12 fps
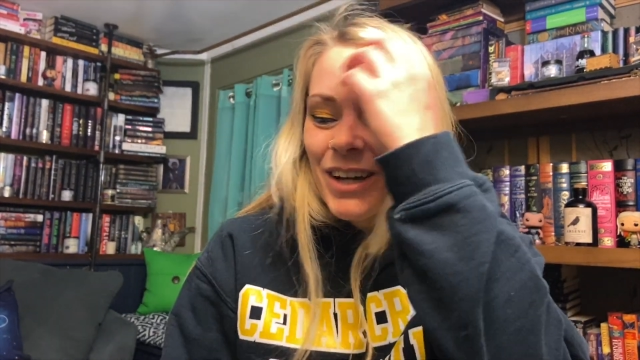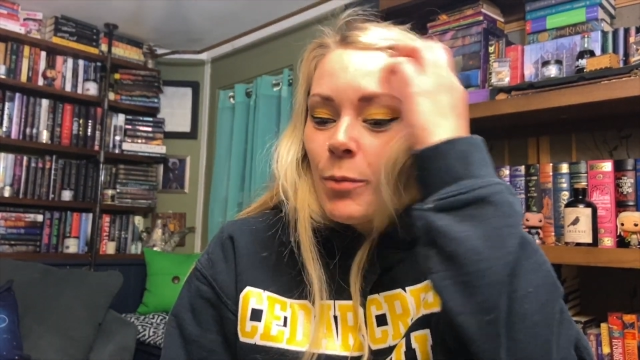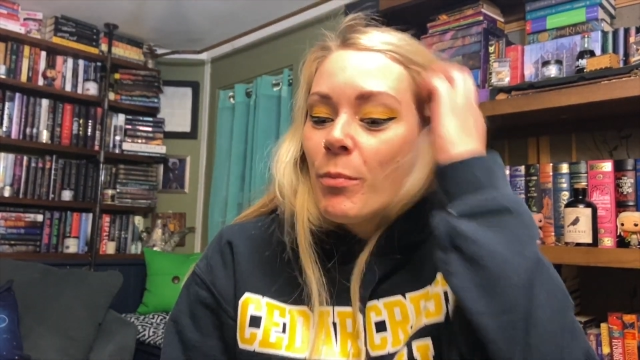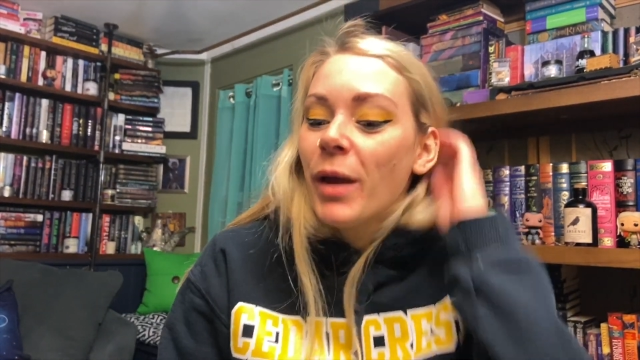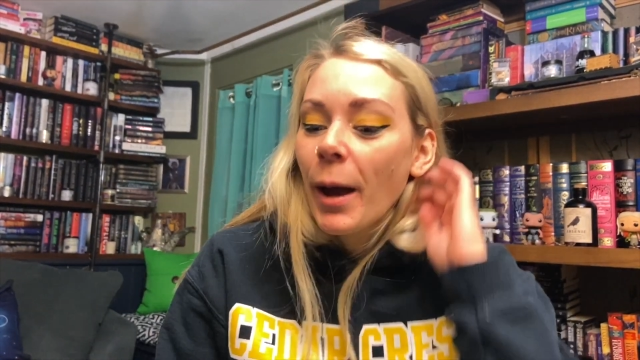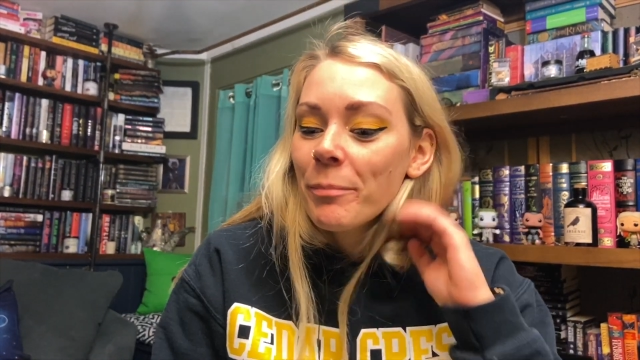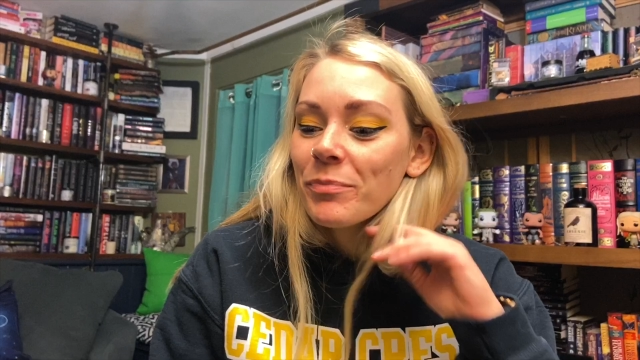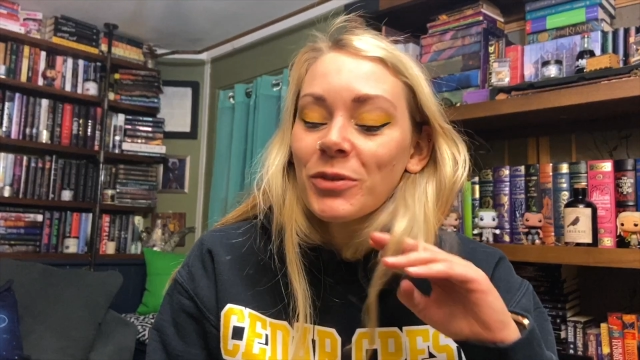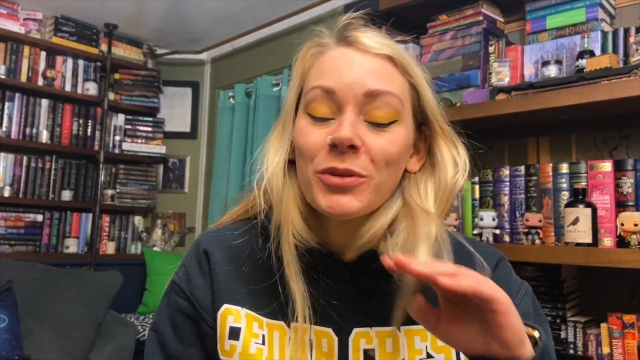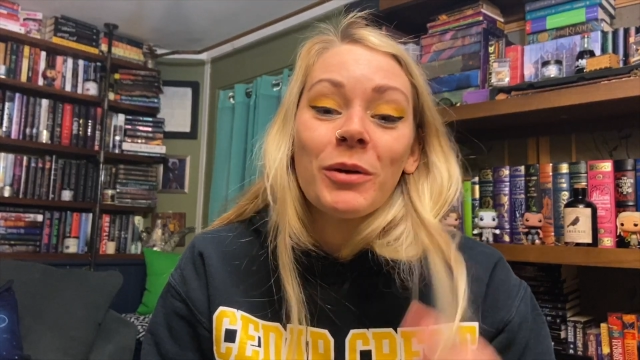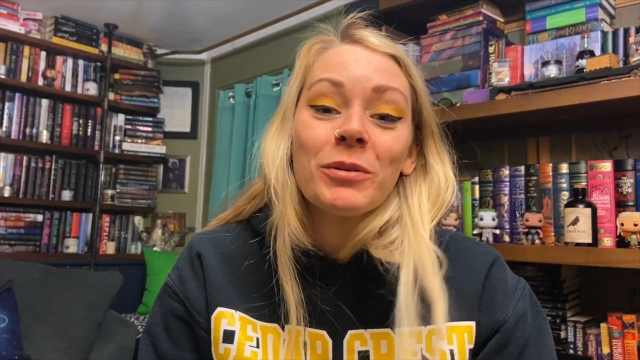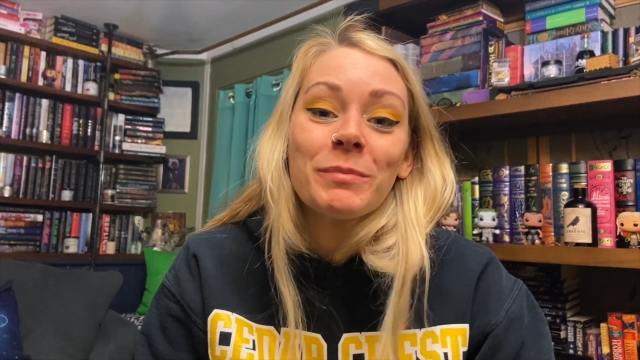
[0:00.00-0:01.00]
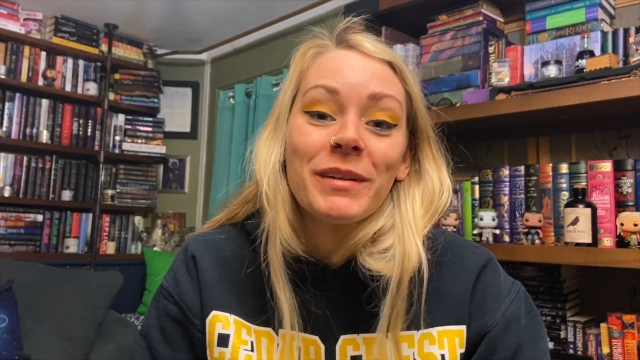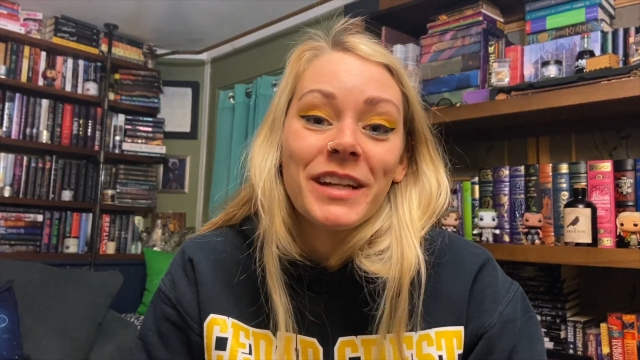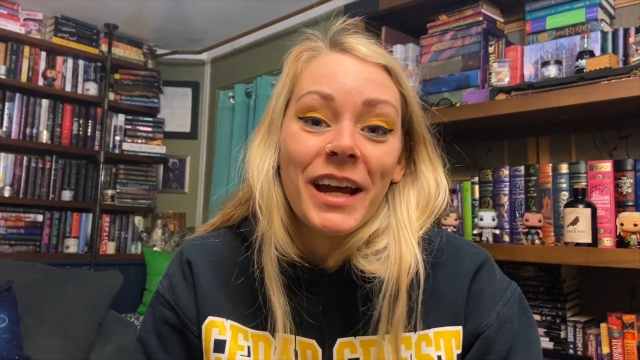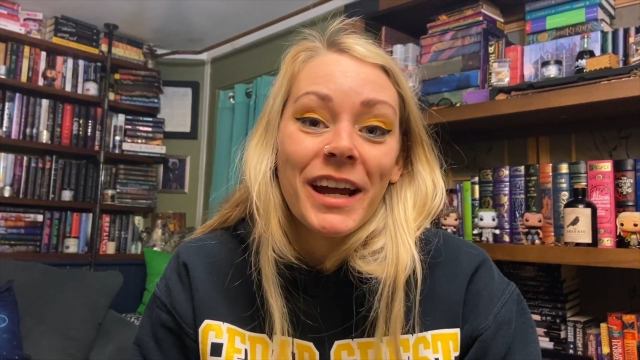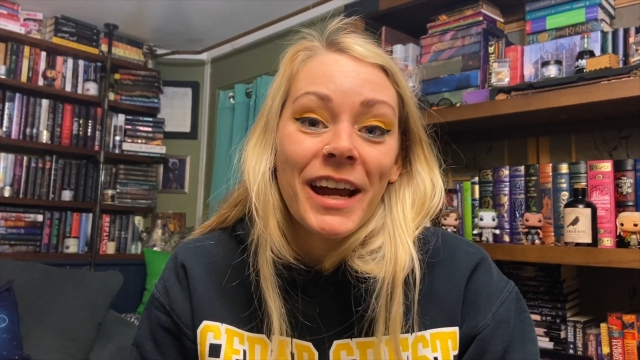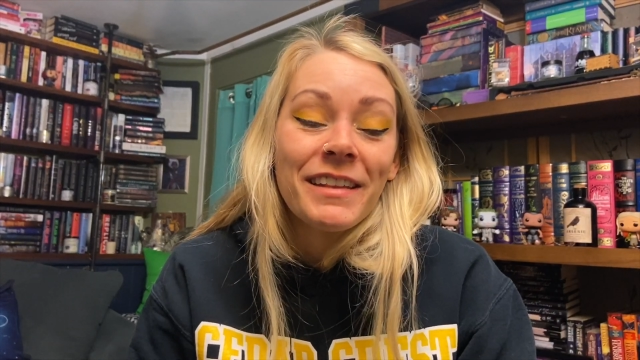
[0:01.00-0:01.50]
But yeah, so that was my
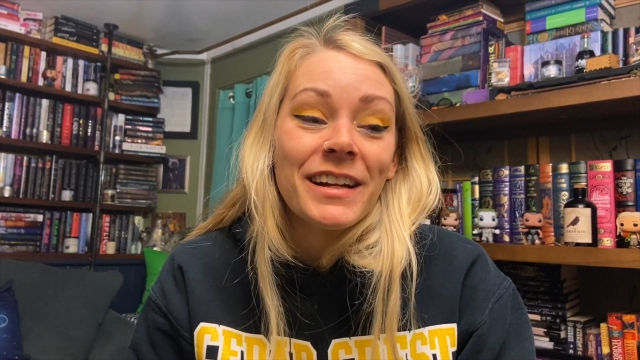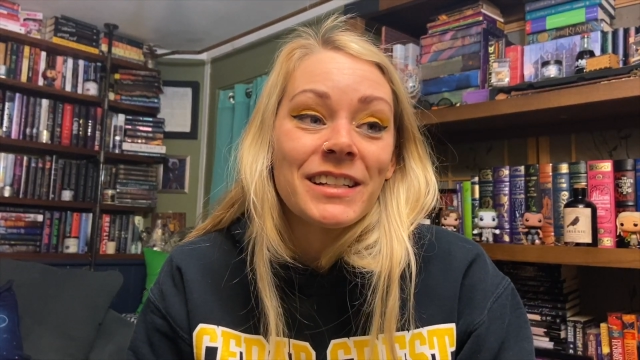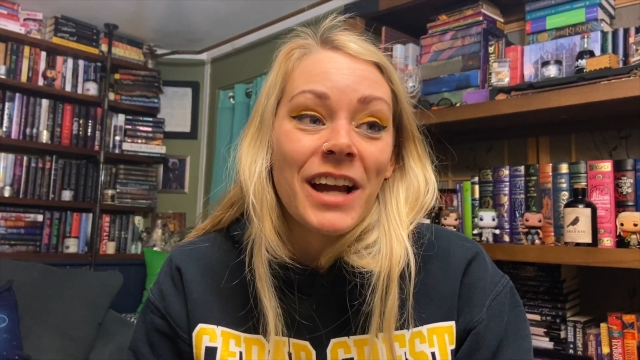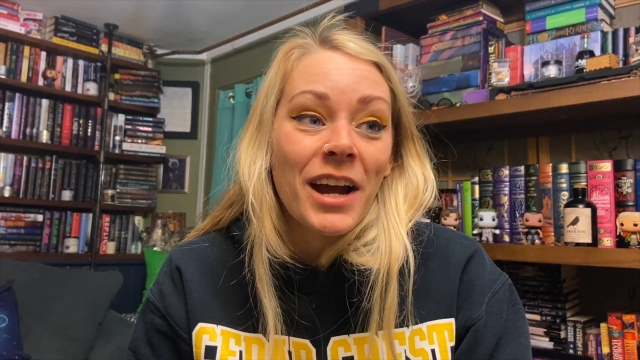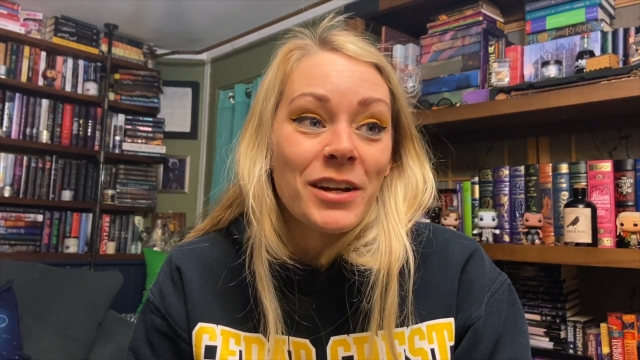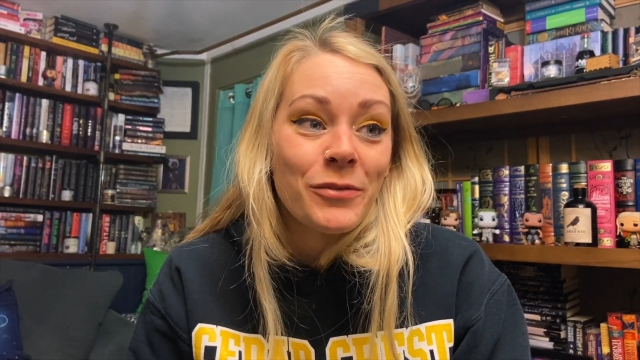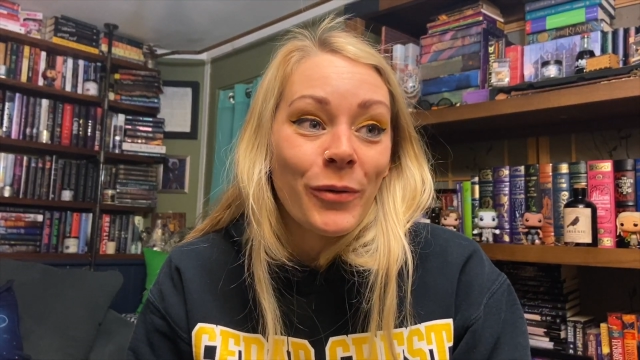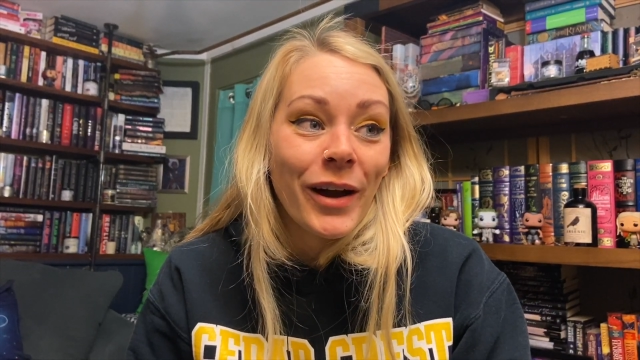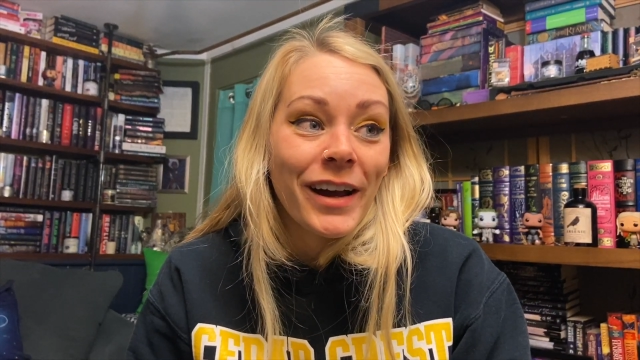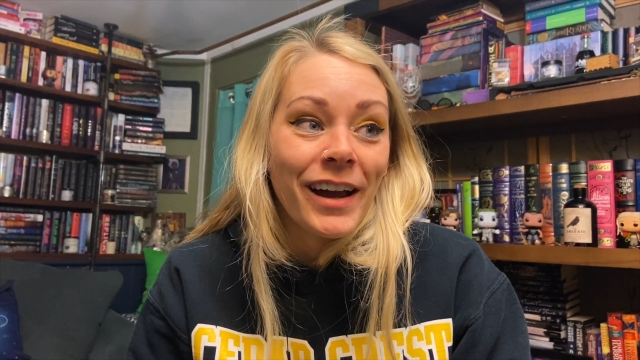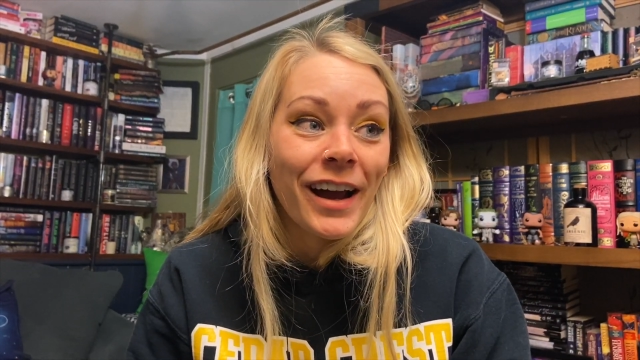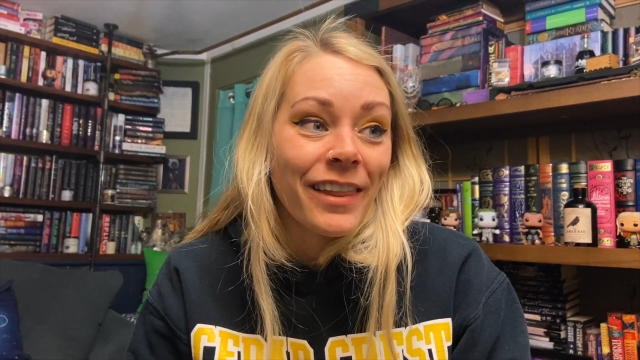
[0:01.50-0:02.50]
day, and that's kind of why I,